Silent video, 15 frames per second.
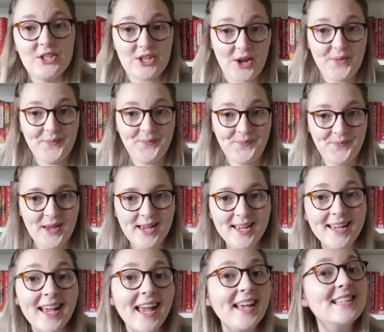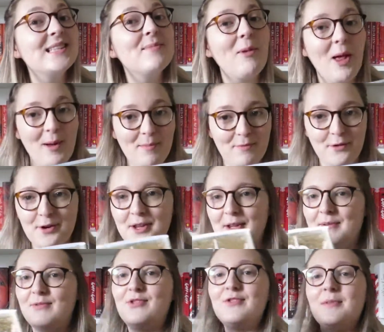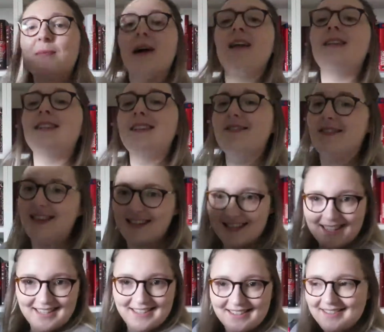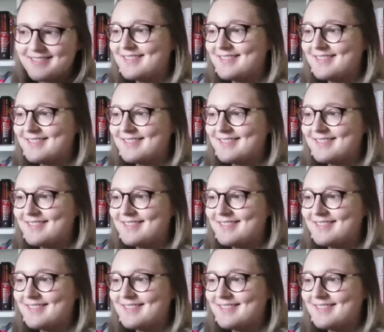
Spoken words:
So, here's the blurb for you. Dramatic reading.